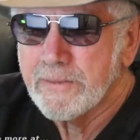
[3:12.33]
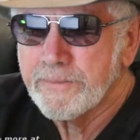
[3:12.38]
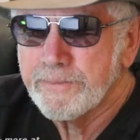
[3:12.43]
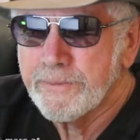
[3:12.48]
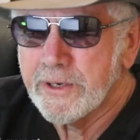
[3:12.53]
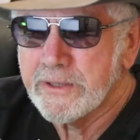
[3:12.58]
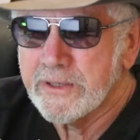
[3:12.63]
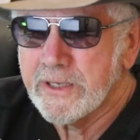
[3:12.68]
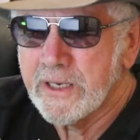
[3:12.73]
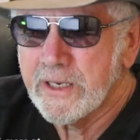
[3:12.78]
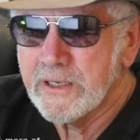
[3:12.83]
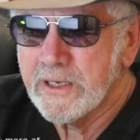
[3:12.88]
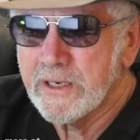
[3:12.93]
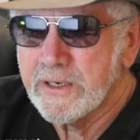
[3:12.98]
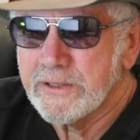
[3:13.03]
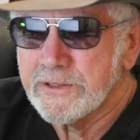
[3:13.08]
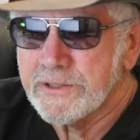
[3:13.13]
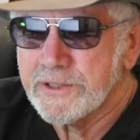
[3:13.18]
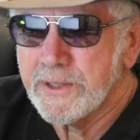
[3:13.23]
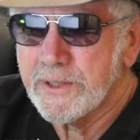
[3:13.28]

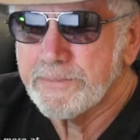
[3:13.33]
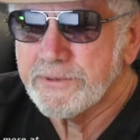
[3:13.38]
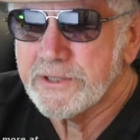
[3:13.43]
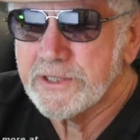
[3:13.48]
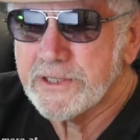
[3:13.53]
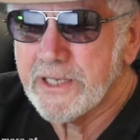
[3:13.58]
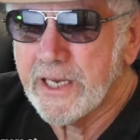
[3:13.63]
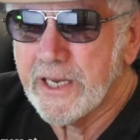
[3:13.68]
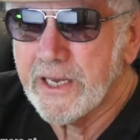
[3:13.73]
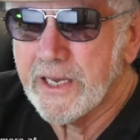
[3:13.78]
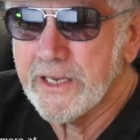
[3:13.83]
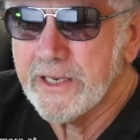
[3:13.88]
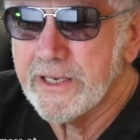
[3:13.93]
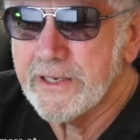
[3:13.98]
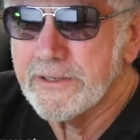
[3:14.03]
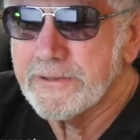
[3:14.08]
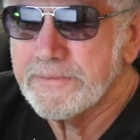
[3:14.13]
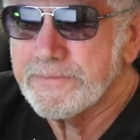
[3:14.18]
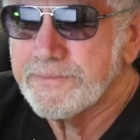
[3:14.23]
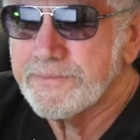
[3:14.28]
partnership uh, aside
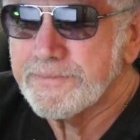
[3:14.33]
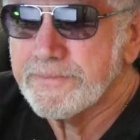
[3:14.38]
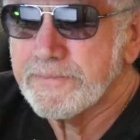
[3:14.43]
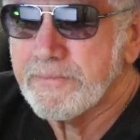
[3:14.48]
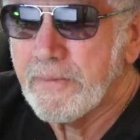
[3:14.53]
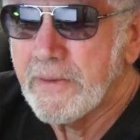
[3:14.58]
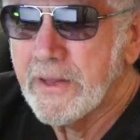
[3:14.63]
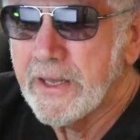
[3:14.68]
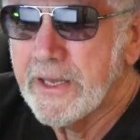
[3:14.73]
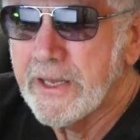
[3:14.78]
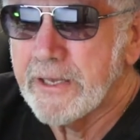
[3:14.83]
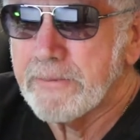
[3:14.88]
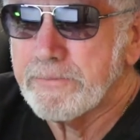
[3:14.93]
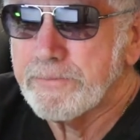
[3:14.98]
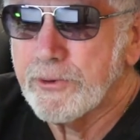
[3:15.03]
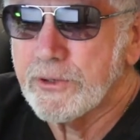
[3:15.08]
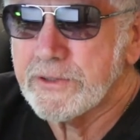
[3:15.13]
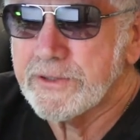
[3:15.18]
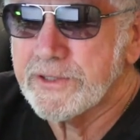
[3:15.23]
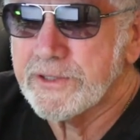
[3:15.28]
and
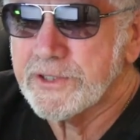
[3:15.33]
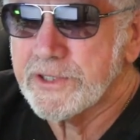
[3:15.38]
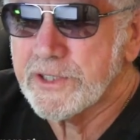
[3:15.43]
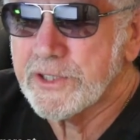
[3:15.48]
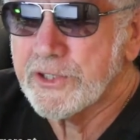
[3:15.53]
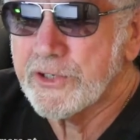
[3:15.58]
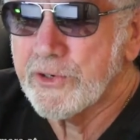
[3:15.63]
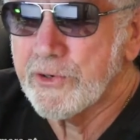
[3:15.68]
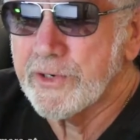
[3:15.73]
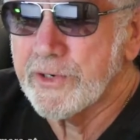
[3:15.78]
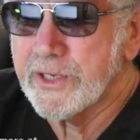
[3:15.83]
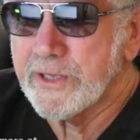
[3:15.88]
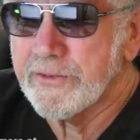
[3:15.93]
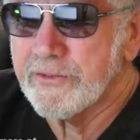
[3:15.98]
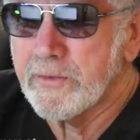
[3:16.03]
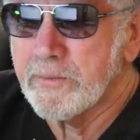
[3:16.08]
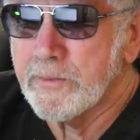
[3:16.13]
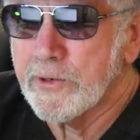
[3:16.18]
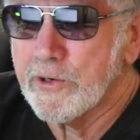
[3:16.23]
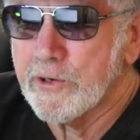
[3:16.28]
put the security of
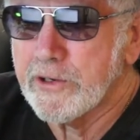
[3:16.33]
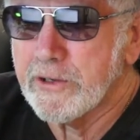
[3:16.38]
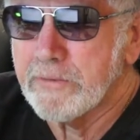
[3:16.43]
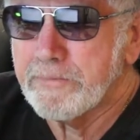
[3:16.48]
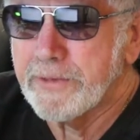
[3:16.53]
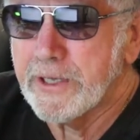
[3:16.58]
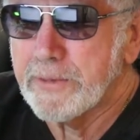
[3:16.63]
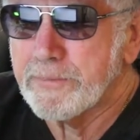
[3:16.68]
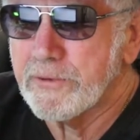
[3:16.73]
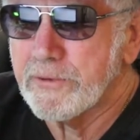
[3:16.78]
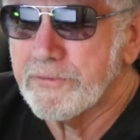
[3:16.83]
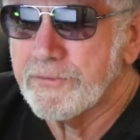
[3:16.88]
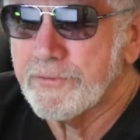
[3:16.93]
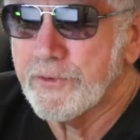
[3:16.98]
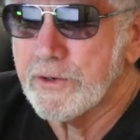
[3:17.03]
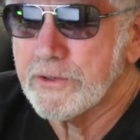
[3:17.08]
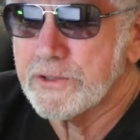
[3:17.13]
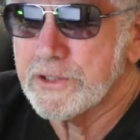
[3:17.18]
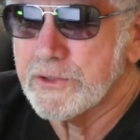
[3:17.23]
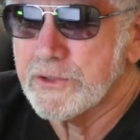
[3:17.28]
the American people
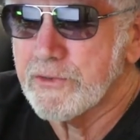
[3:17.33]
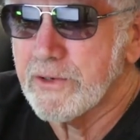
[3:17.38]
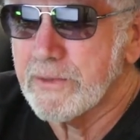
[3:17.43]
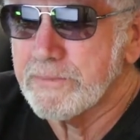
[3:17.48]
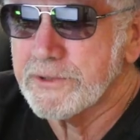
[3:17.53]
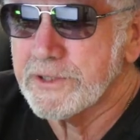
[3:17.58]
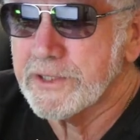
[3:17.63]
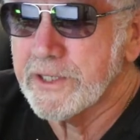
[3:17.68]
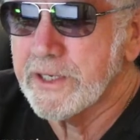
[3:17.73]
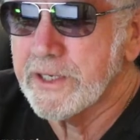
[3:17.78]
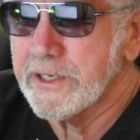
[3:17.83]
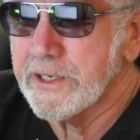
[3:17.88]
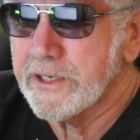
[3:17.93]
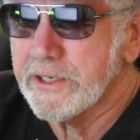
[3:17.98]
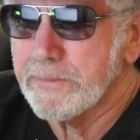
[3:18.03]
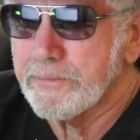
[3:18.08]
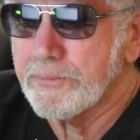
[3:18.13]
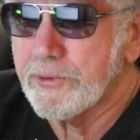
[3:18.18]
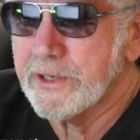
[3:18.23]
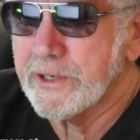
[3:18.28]
first, Trump said at
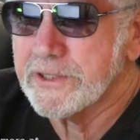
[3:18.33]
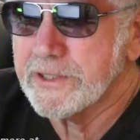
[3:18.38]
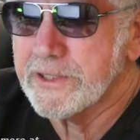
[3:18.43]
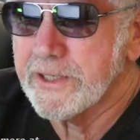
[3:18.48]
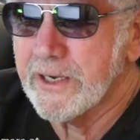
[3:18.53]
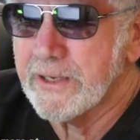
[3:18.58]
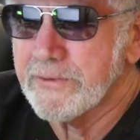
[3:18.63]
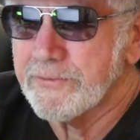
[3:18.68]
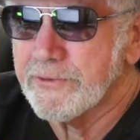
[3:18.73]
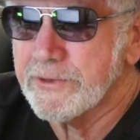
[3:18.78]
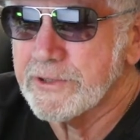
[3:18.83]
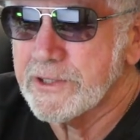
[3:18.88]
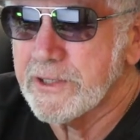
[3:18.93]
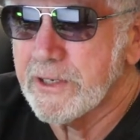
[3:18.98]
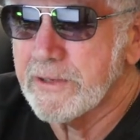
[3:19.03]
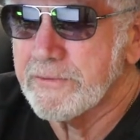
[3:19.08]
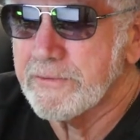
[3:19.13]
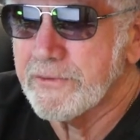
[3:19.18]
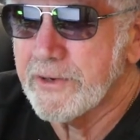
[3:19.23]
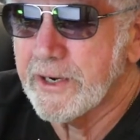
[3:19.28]
a press conference
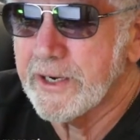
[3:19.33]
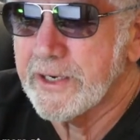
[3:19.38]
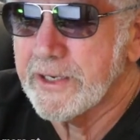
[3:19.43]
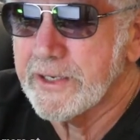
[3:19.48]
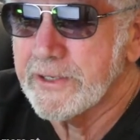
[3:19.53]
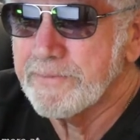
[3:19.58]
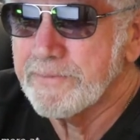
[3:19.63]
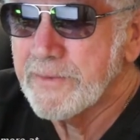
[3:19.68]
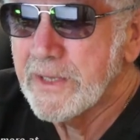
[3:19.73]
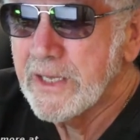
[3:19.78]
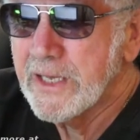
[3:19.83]
on Friday.